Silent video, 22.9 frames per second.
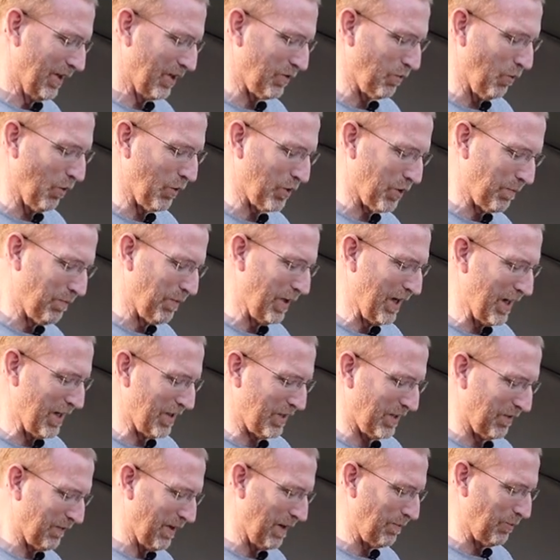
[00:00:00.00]
this works
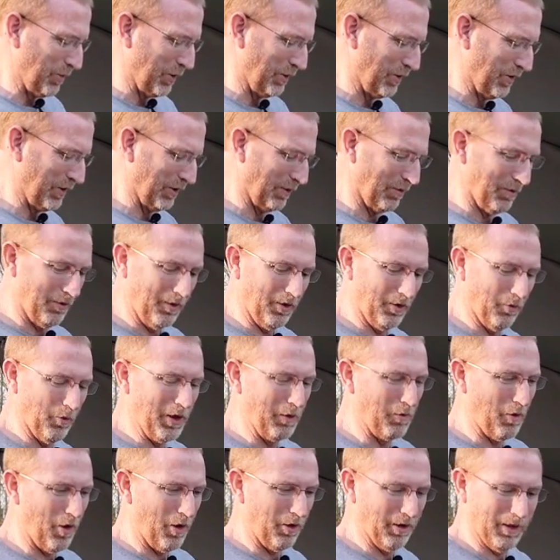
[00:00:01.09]
best if I put the, the
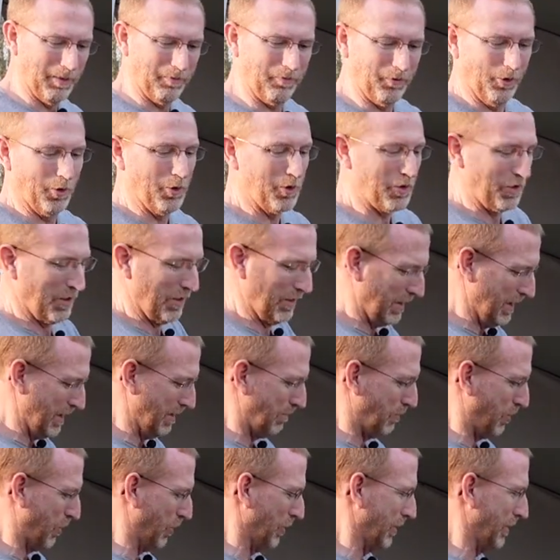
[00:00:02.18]
wing wall up first and
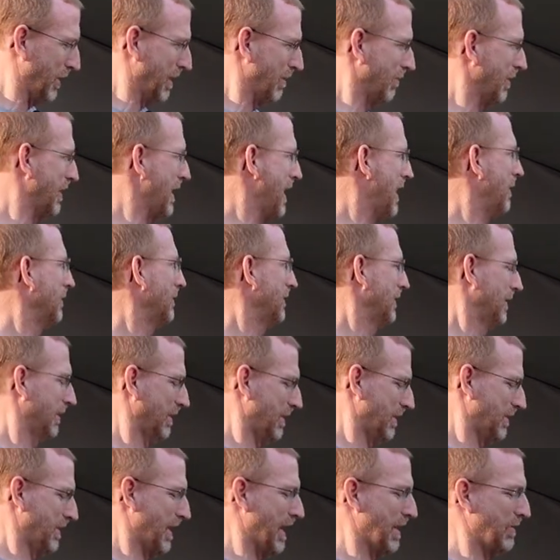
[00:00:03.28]
then pull the oven out
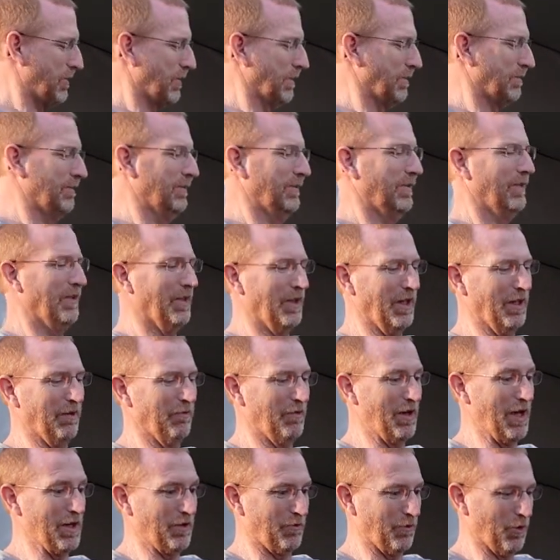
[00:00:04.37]
and attach it, then
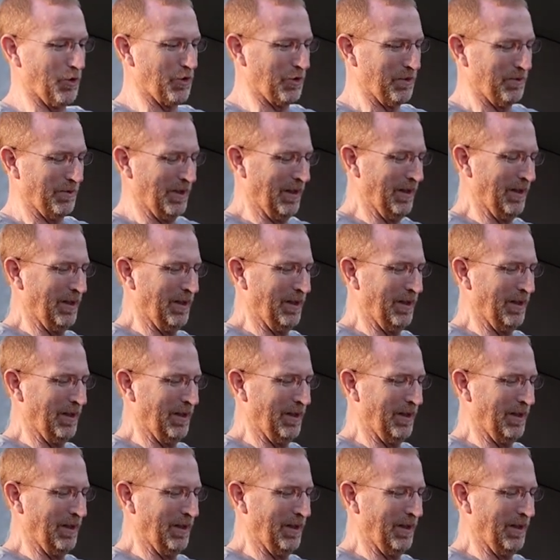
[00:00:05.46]
vice versa.